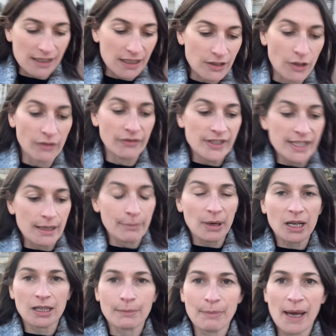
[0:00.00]
and not visit
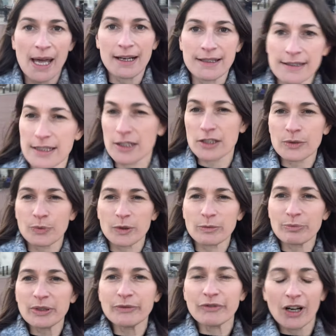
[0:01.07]
Buckingham Palace. It just
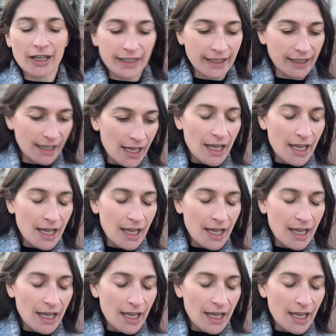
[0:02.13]
wouldn't be right.